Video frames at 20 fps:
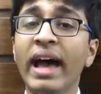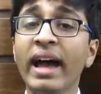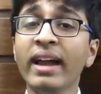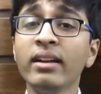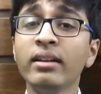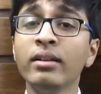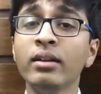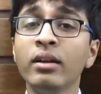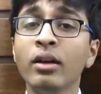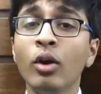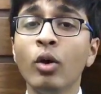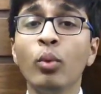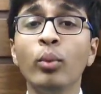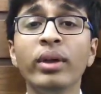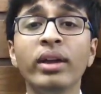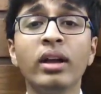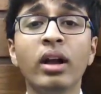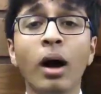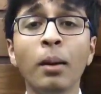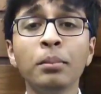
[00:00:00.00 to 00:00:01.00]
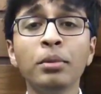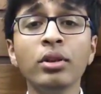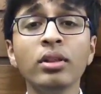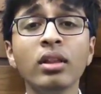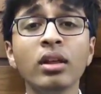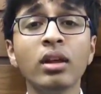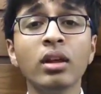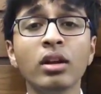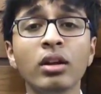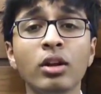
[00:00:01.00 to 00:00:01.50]
that, we come to
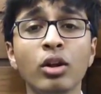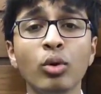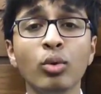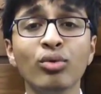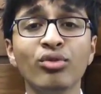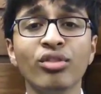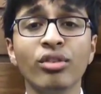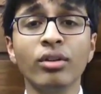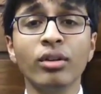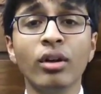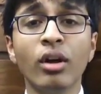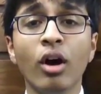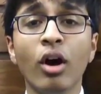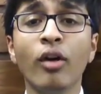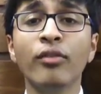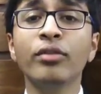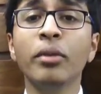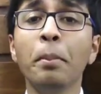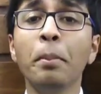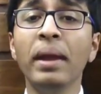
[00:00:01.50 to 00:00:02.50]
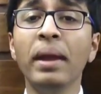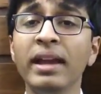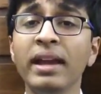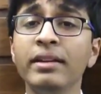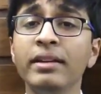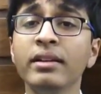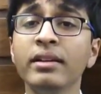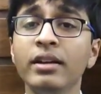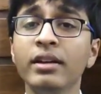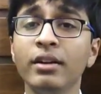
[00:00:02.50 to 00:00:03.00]
the conclusion of the
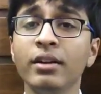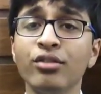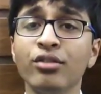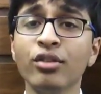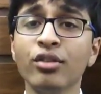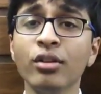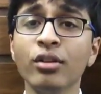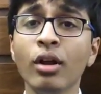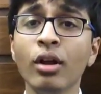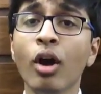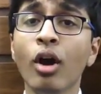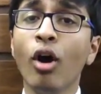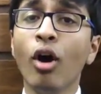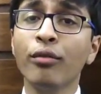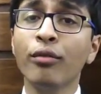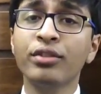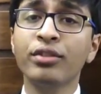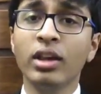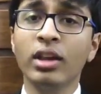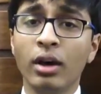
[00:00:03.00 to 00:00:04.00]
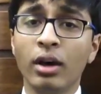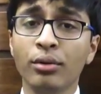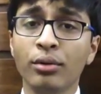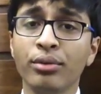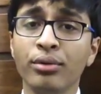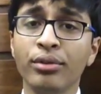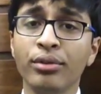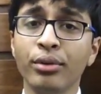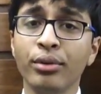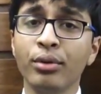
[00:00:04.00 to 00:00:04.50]
maiden edition of
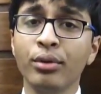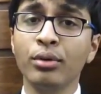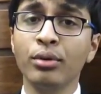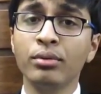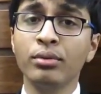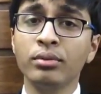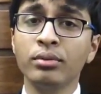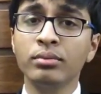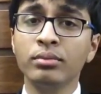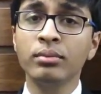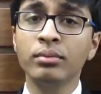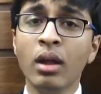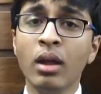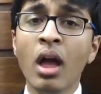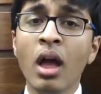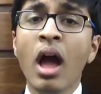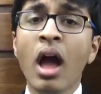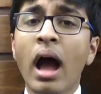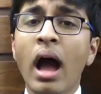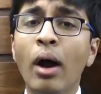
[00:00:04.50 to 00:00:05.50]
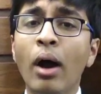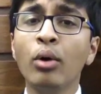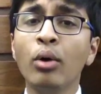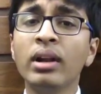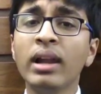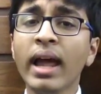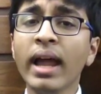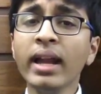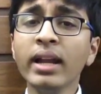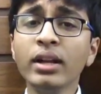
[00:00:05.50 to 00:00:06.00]
Chiaroscuro. I
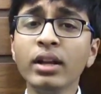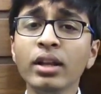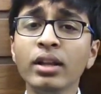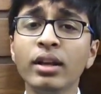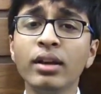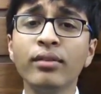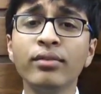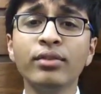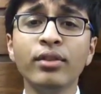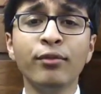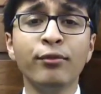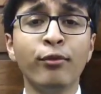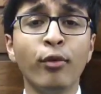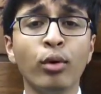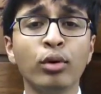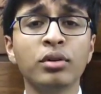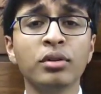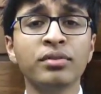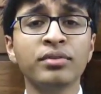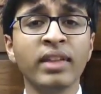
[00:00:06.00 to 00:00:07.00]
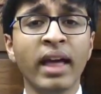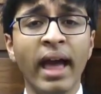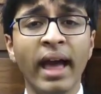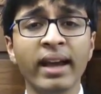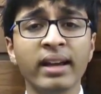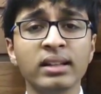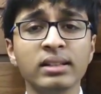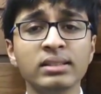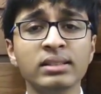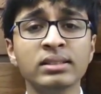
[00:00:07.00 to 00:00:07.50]
would like to give the vote of
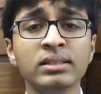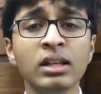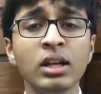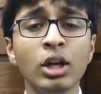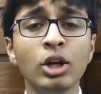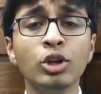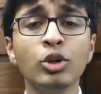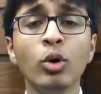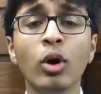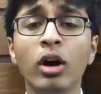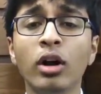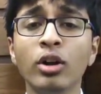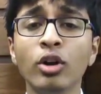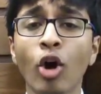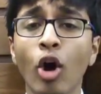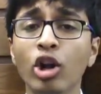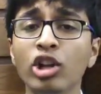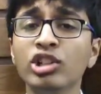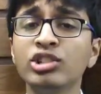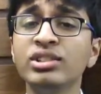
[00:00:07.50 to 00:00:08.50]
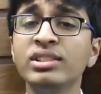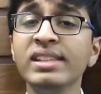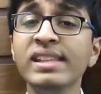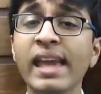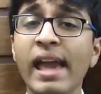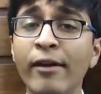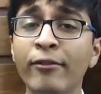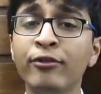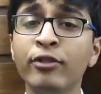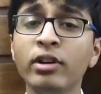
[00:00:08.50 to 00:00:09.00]
thanks to acknowledge
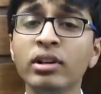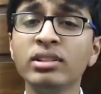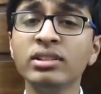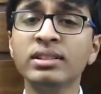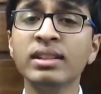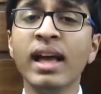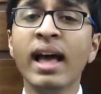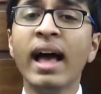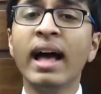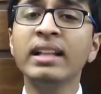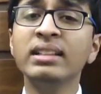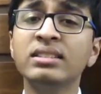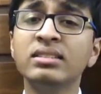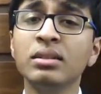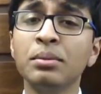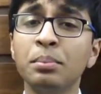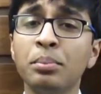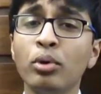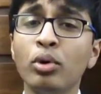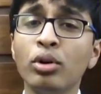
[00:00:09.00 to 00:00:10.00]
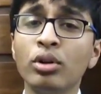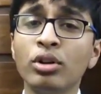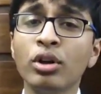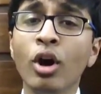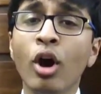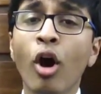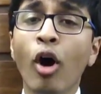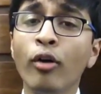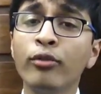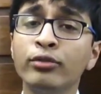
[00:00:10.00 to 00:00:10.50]
the efforts and support
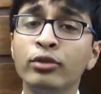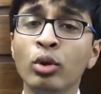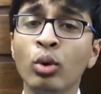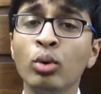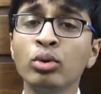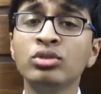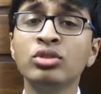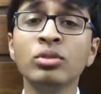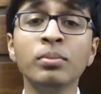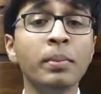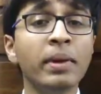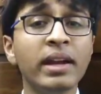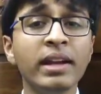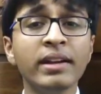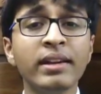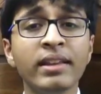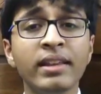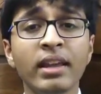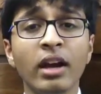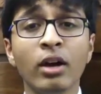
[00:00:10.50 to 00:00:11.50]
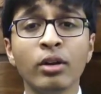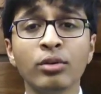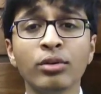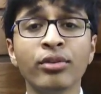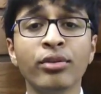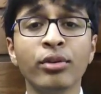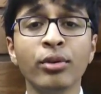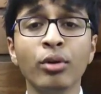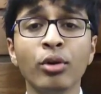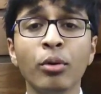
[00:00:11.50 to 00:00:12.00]
of those who made
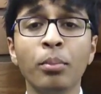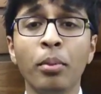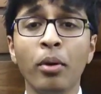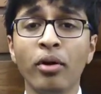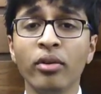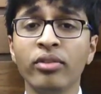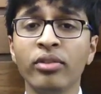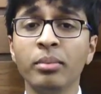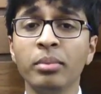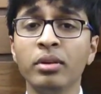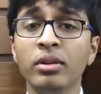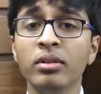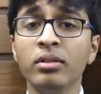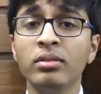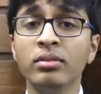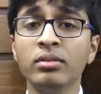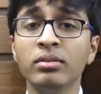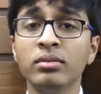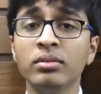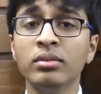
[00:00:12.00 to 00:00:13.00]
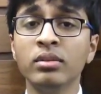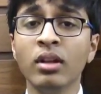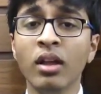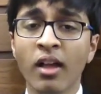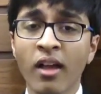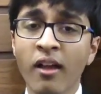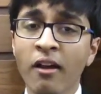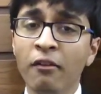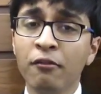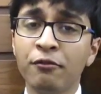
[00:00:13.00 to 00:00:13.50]
Chiaroscuro possible.
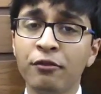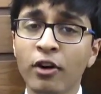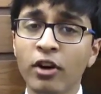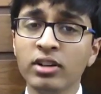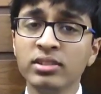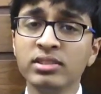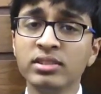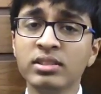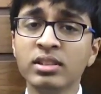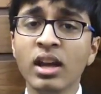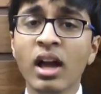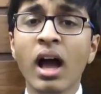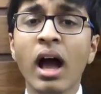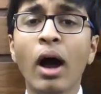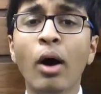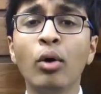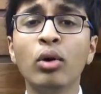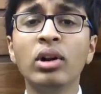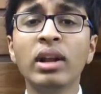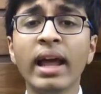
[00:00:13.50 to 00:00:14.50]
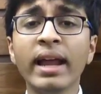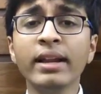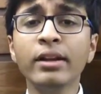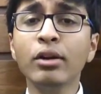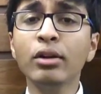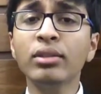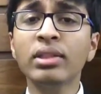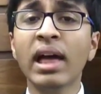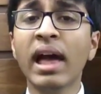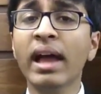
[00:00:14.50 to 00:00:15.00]
First, I would like
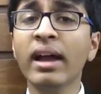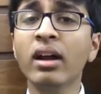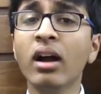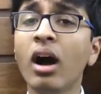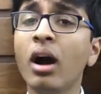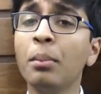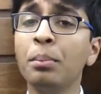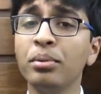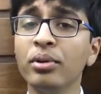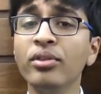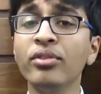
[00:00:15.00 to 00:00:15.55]
to thank our